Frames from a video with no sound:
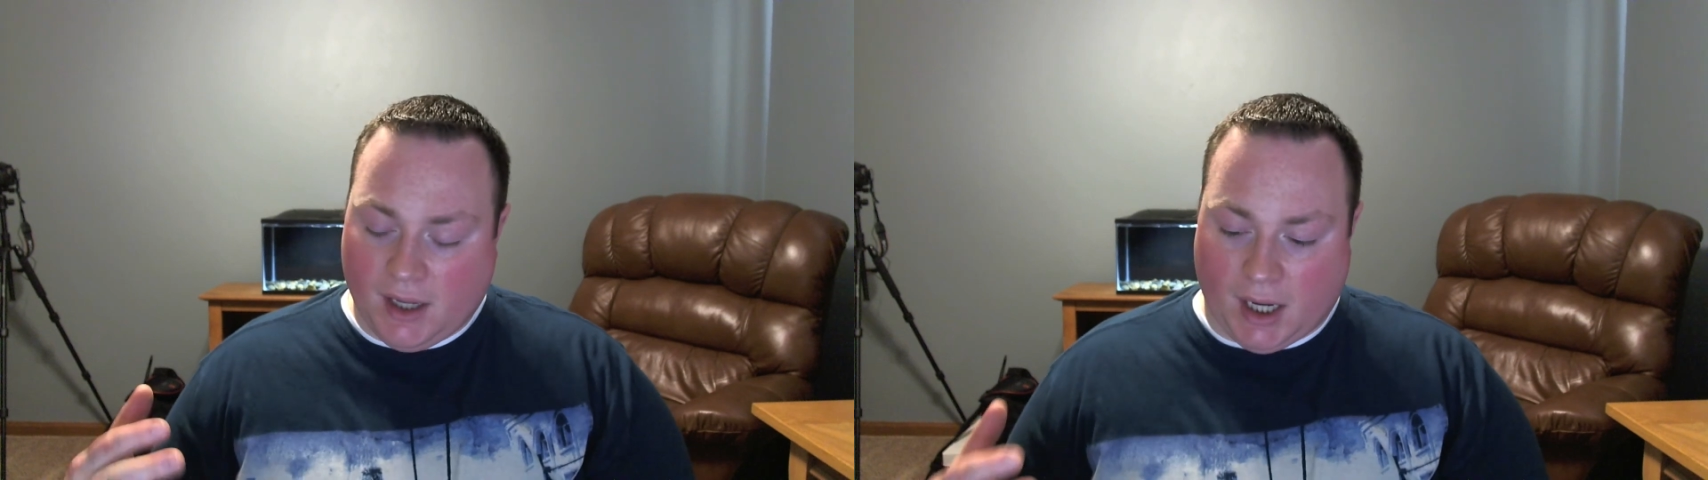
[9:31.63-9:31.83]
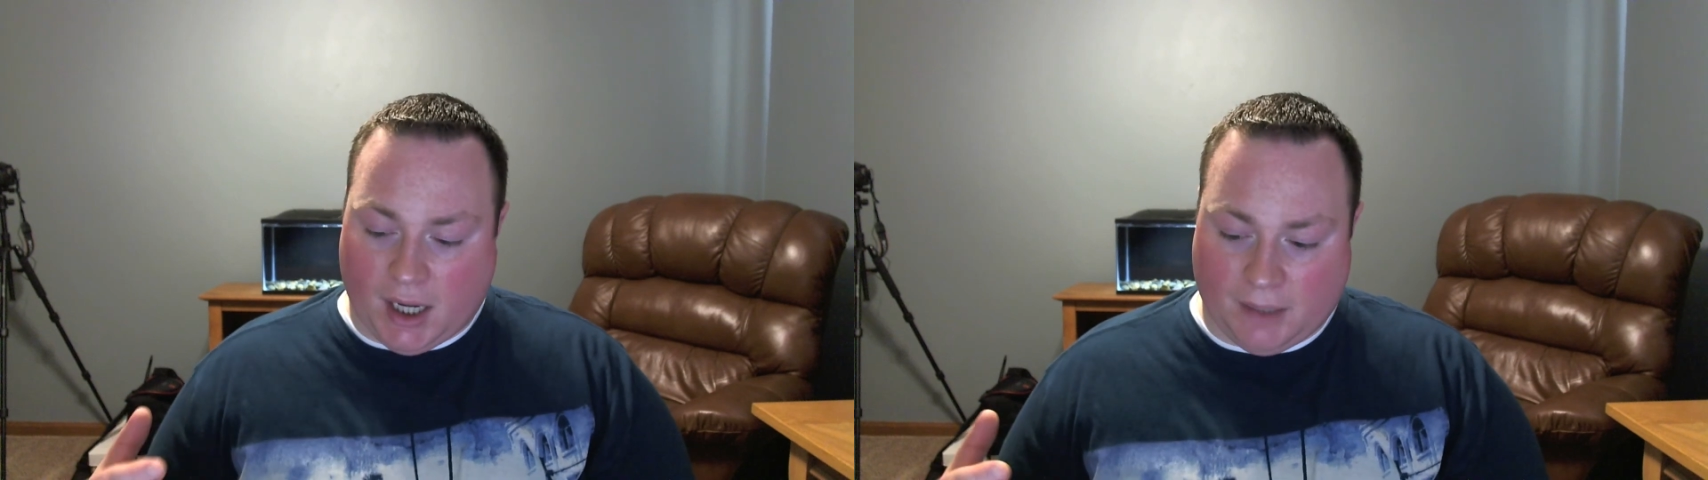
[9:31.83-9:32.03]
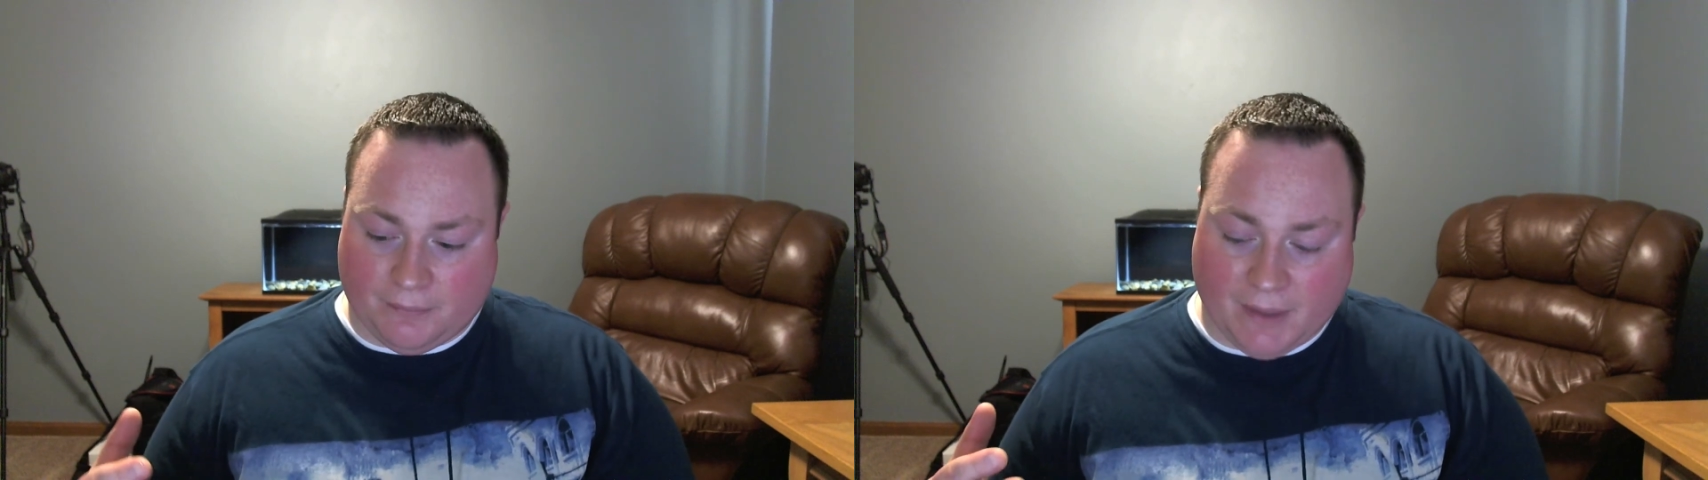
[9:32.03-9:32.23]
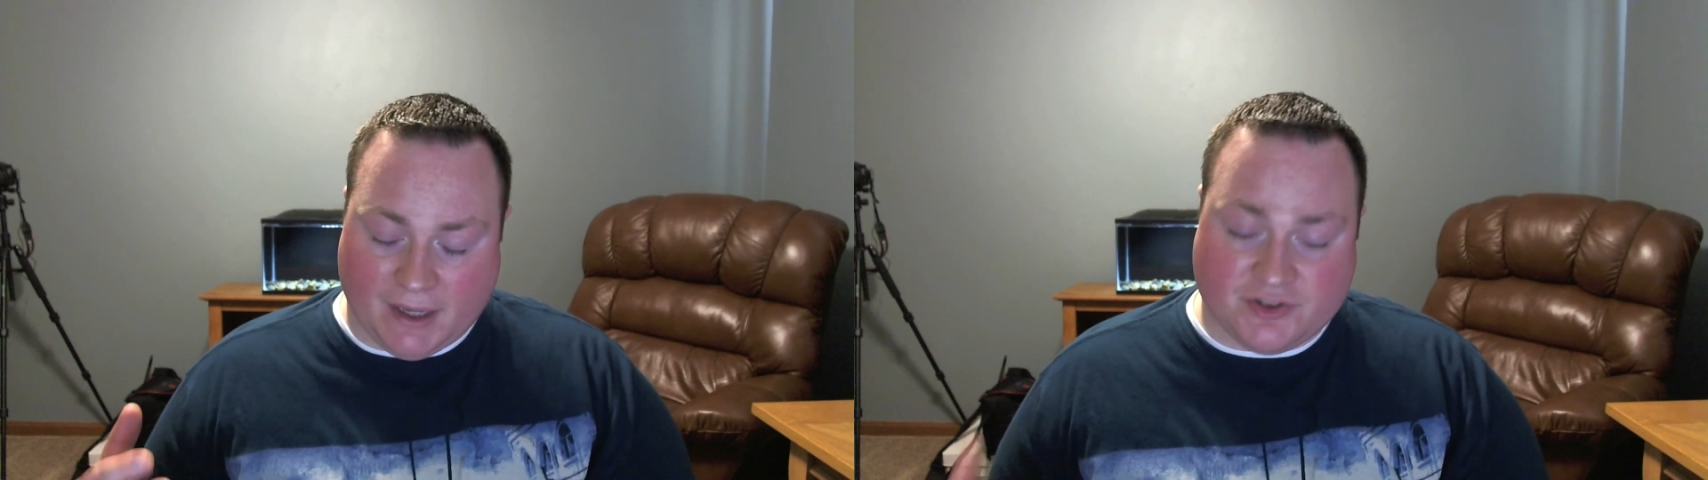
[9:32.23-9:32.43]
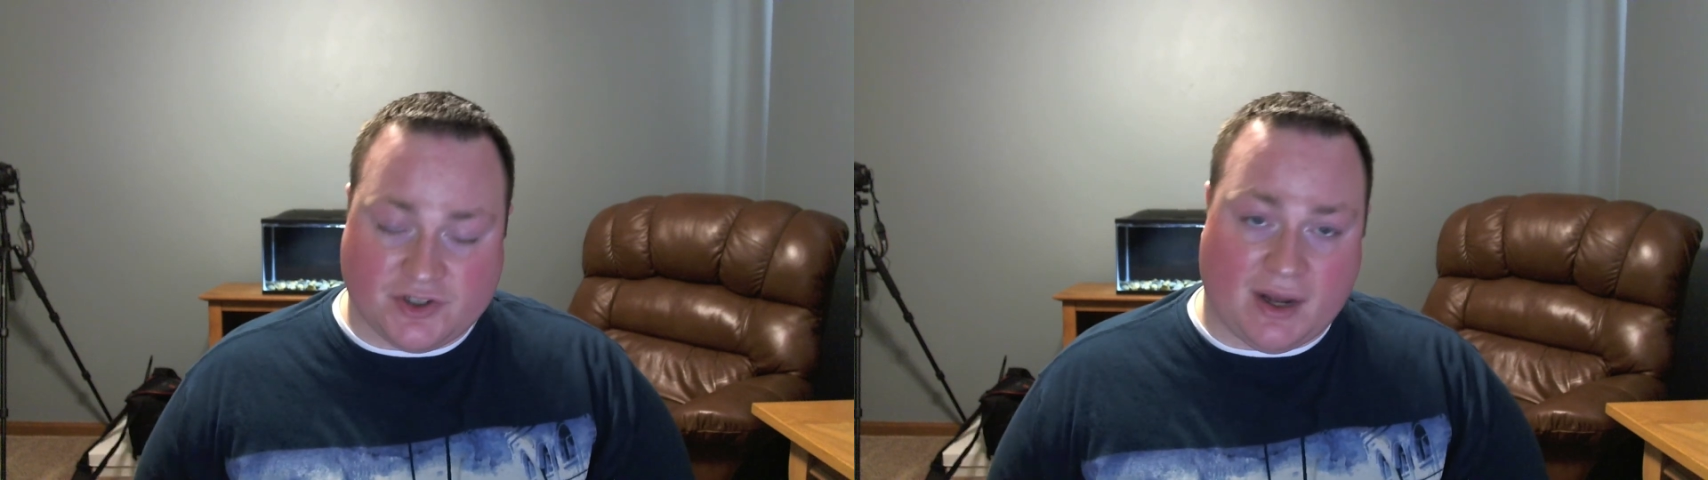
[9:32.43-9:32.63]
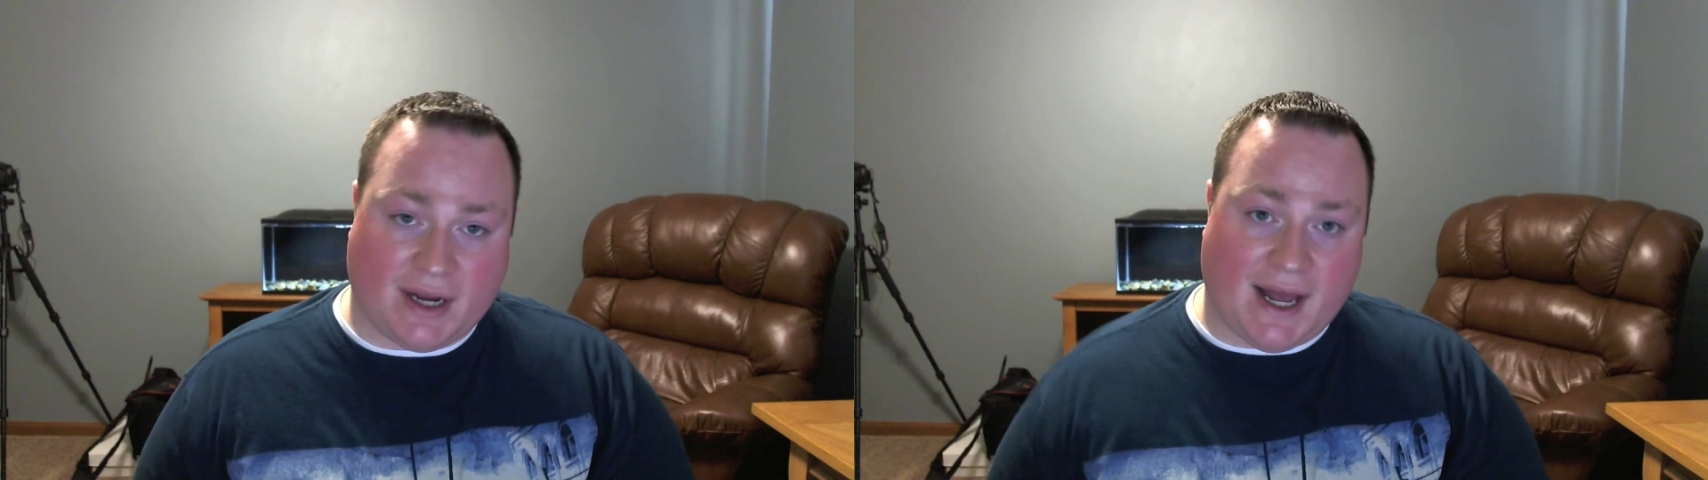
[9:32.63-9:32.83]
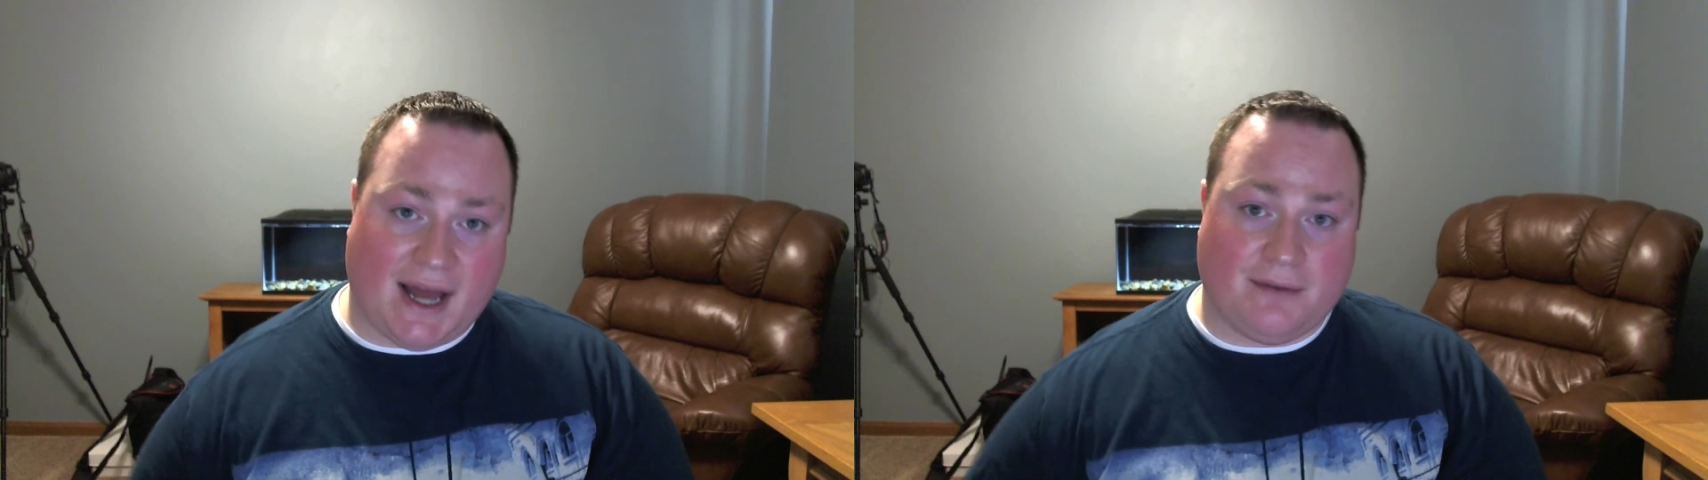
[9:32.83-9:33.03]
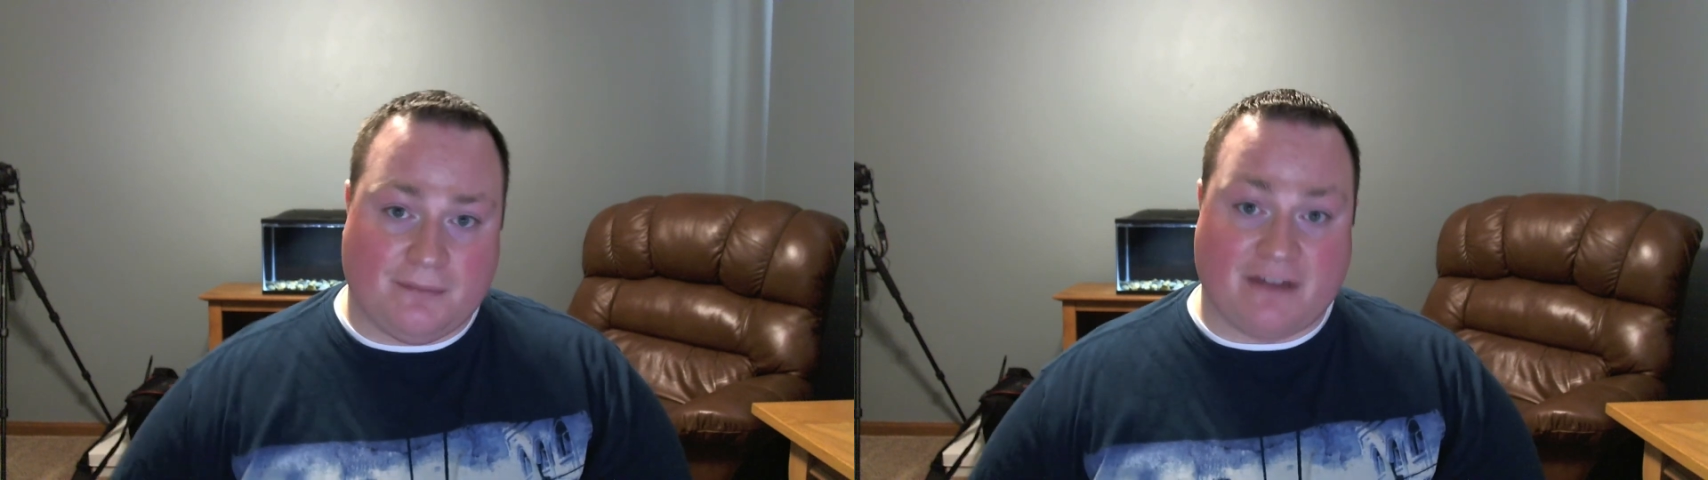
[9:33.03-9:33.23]
And so I
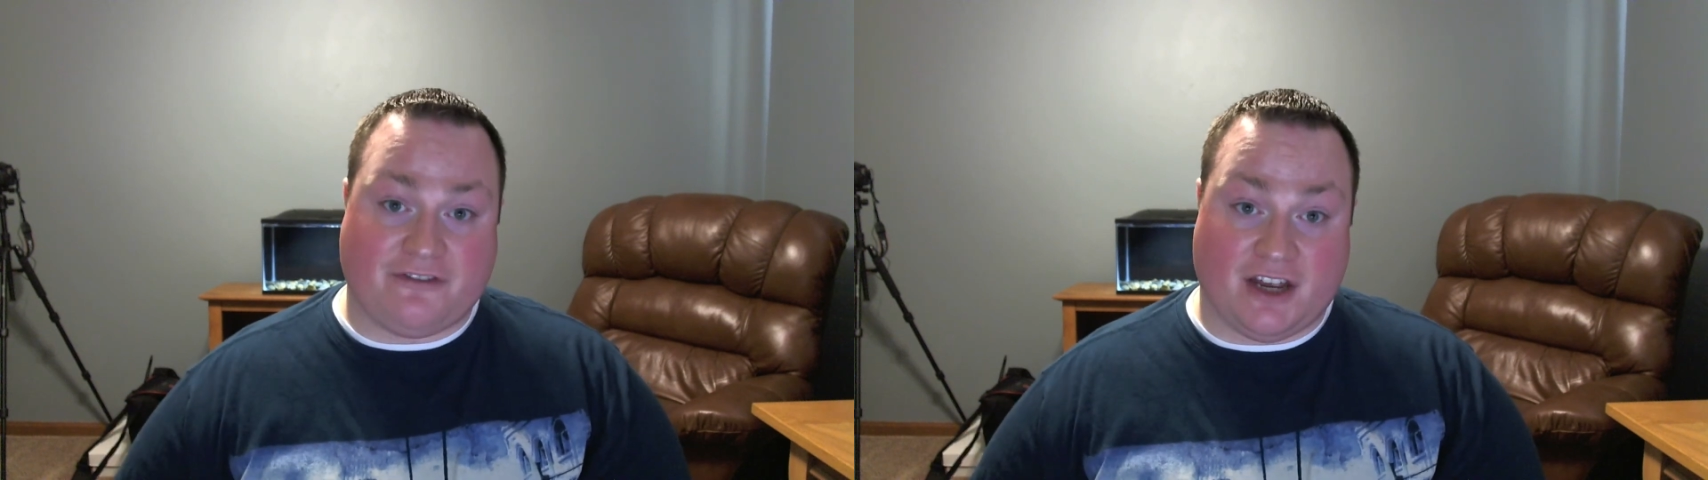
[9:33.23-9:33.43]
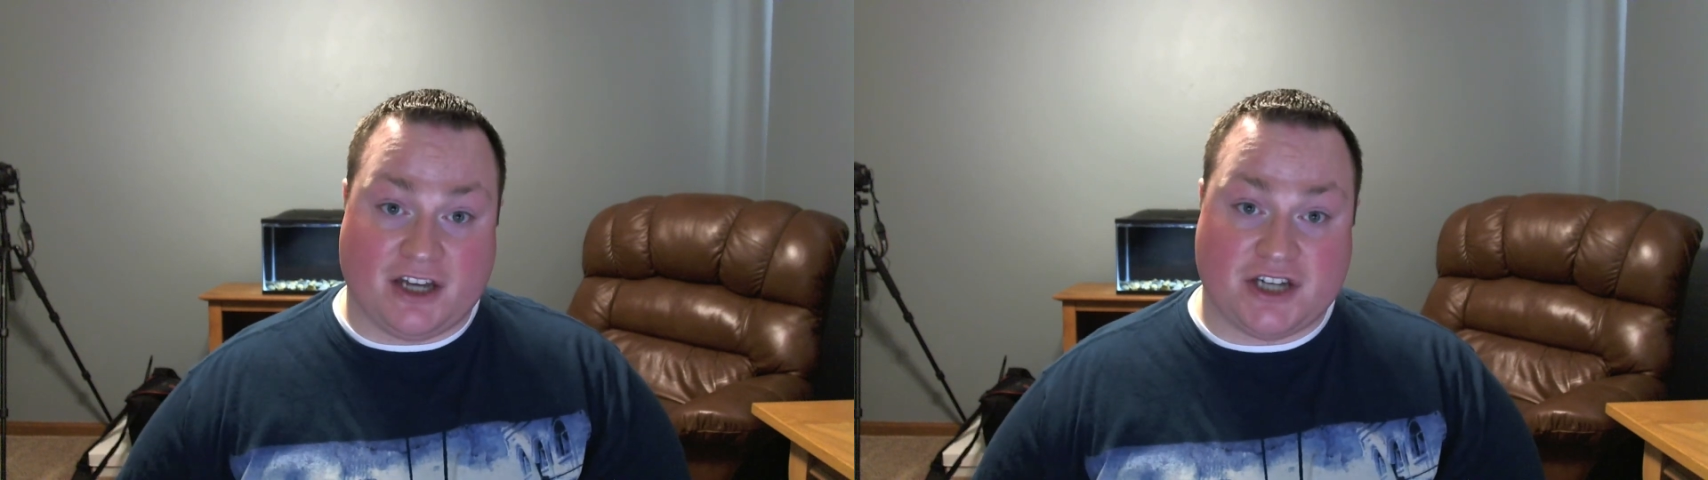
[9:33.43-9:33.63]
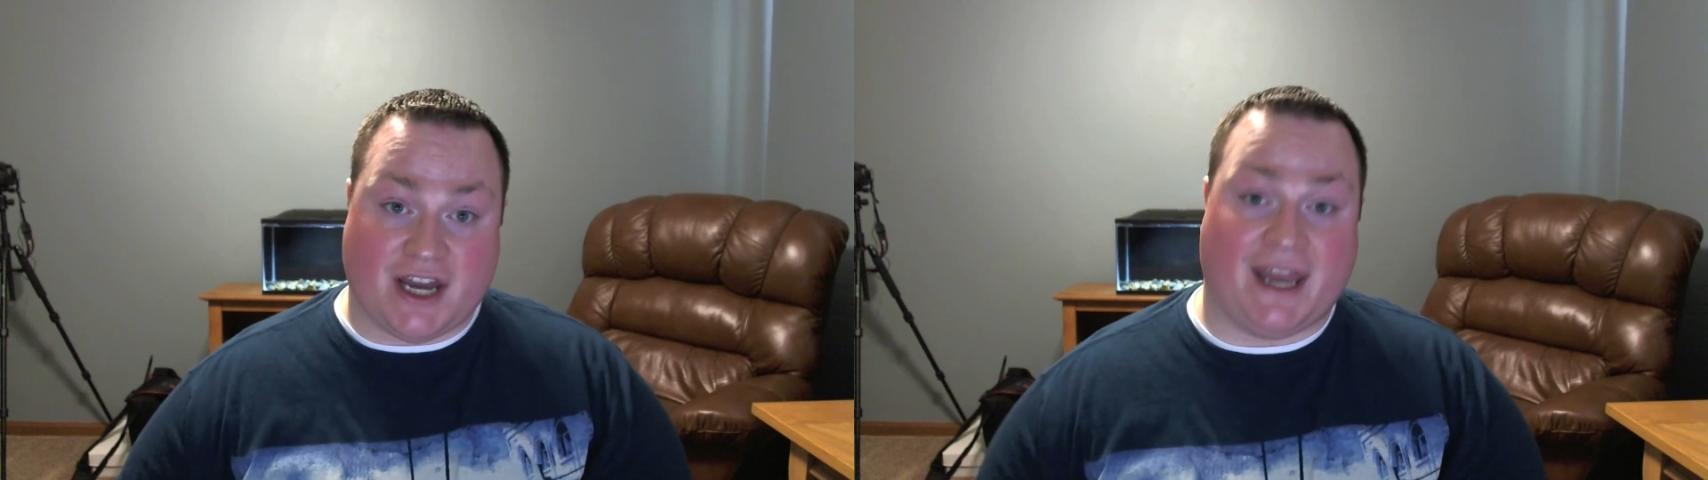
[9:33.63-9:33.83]
got my fish,